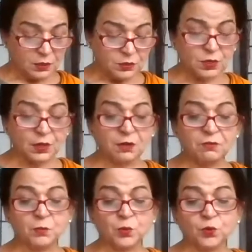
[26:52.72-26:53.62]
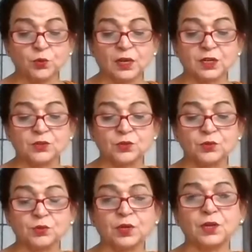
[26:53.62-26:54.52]
Sarav
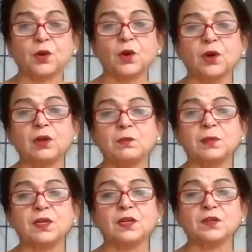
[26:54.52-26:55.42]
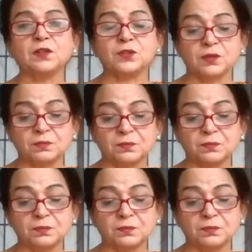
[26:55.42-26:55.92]
bhuteshu, in all beings.